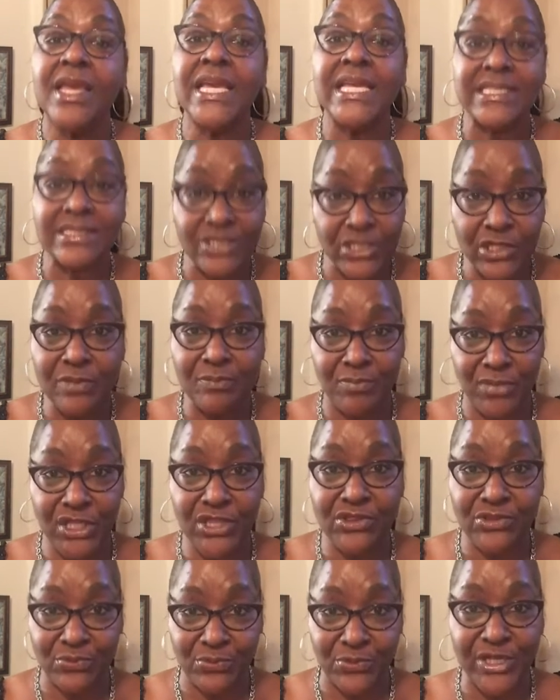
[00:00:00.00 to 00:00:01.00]
It took
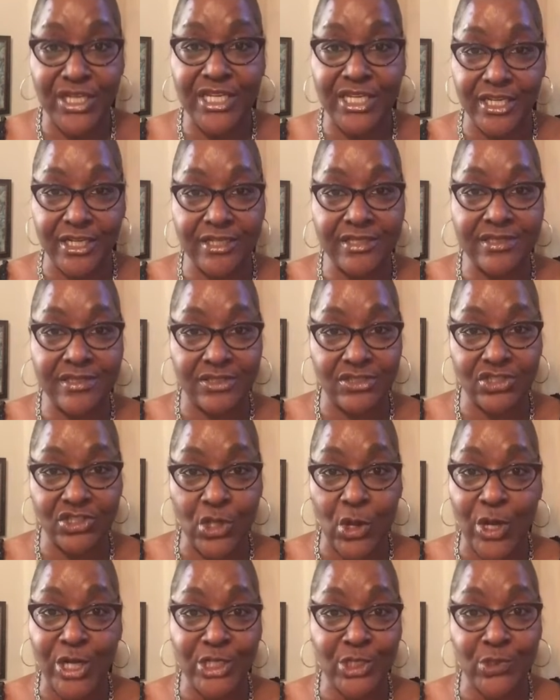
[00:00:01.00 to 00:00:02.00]
me 3 years to
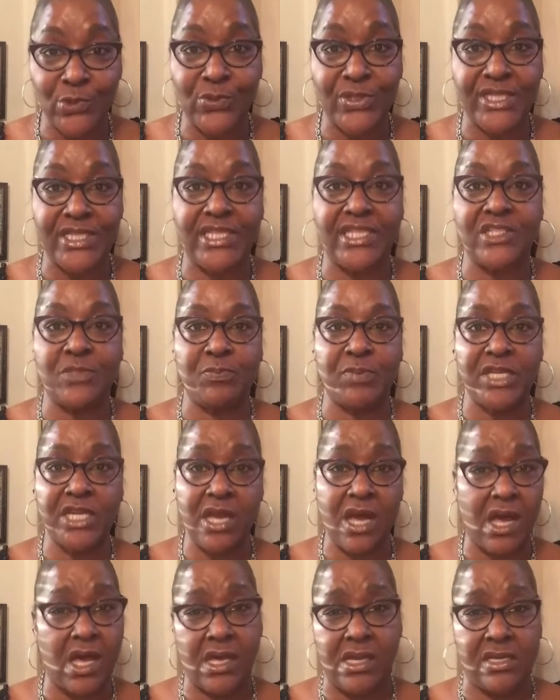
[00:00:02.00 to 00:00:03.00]
start doing this
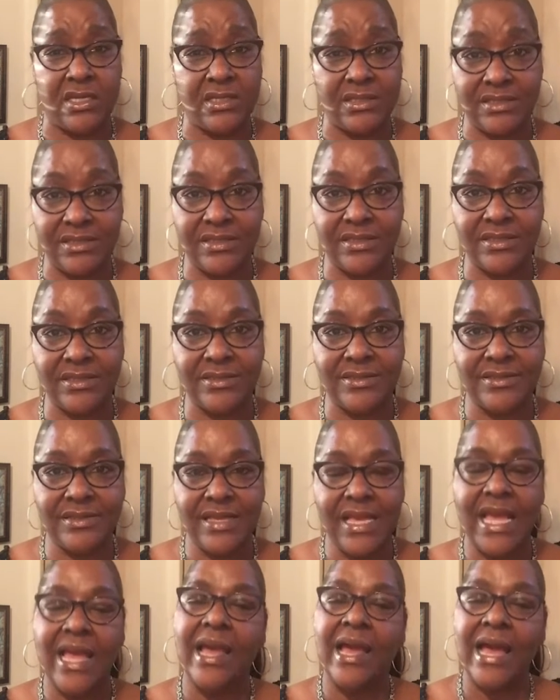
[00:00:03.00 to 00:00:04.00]
because
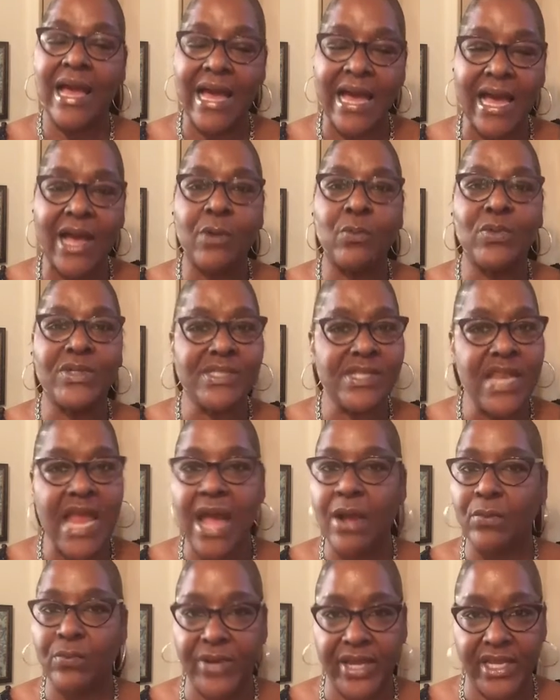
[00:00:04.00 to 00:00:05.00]
I was
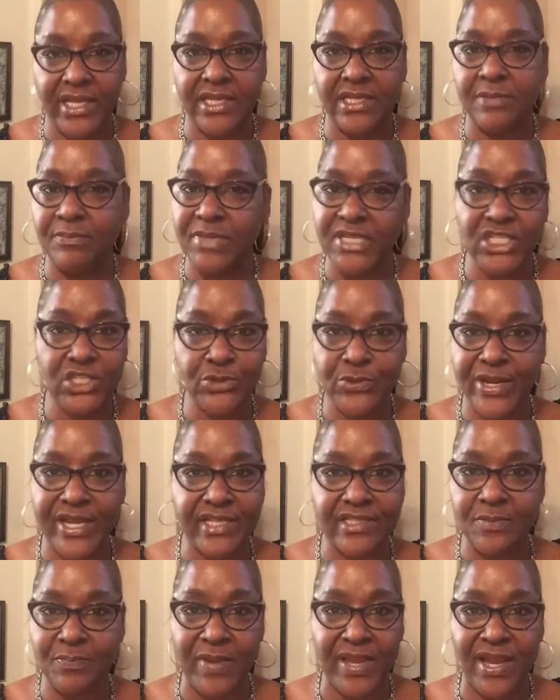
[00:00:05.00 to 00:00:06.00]
not ready to be
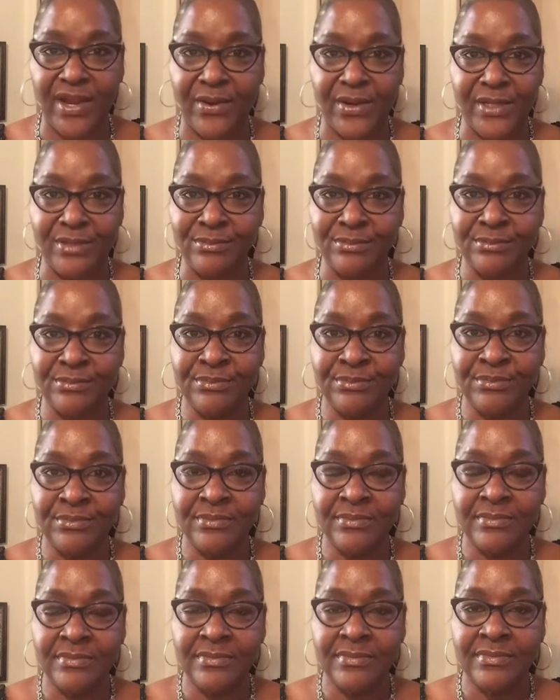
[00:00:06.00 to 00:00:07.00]
transparent.
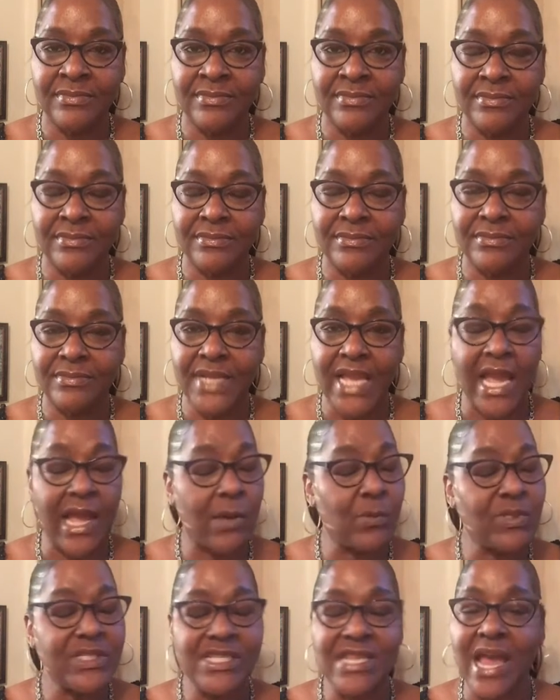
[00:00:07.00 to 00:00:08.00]

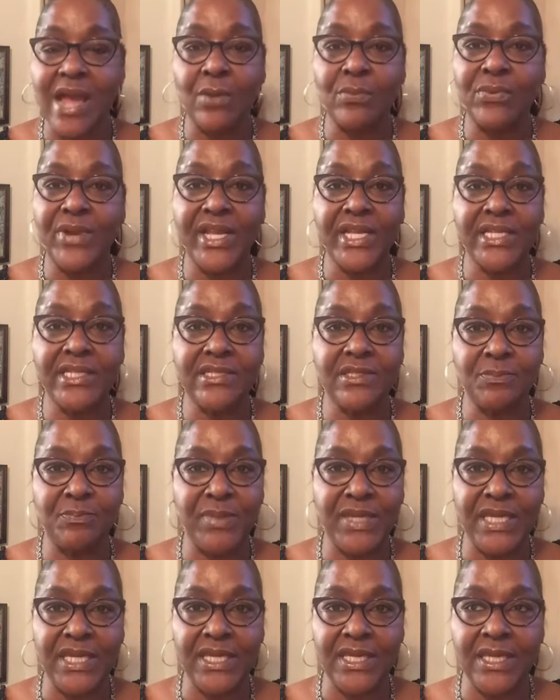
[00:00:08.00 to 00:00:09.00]
I was not ready to
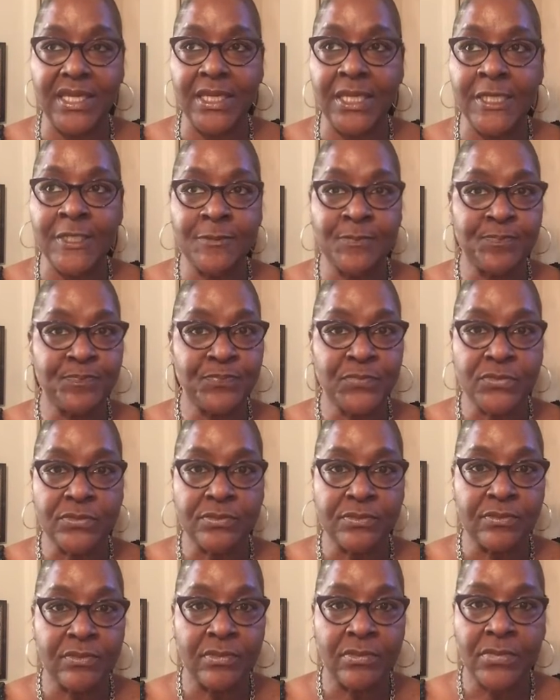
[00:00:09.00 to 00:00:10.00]
be
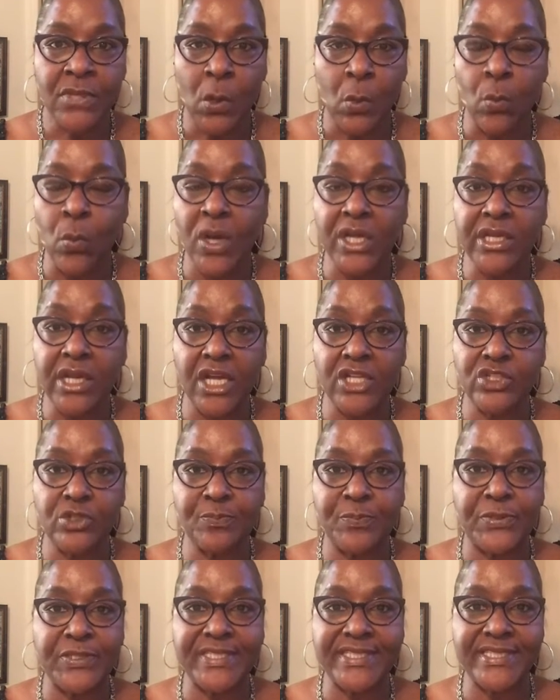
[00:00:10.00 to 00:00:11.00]

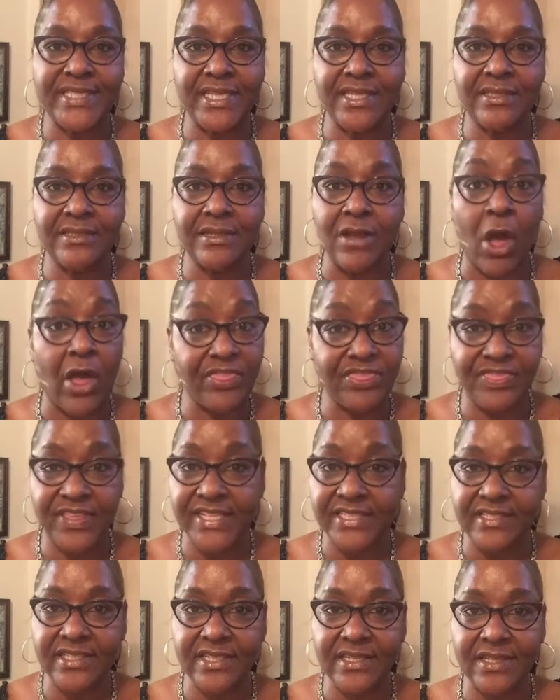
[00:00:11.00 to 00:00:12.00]
100%
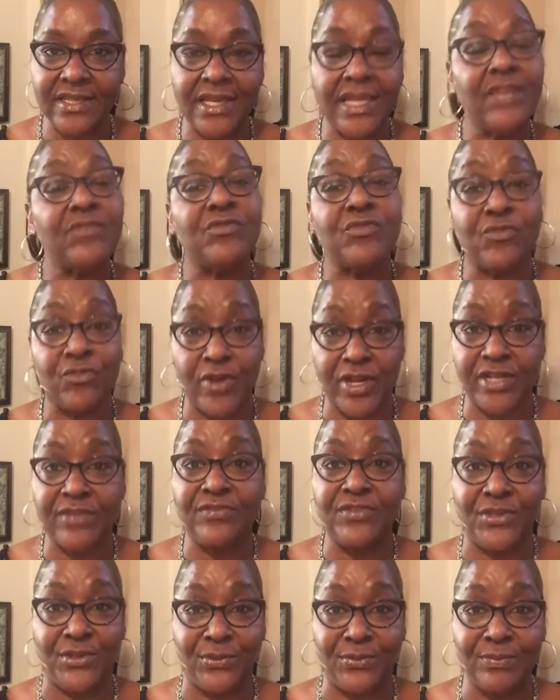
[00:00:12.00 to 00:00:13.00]
authentic in front
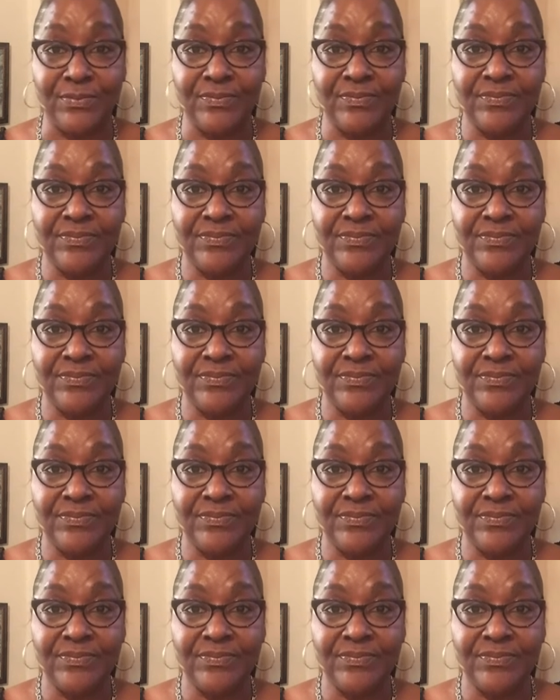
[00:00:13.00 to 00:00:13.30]
of you.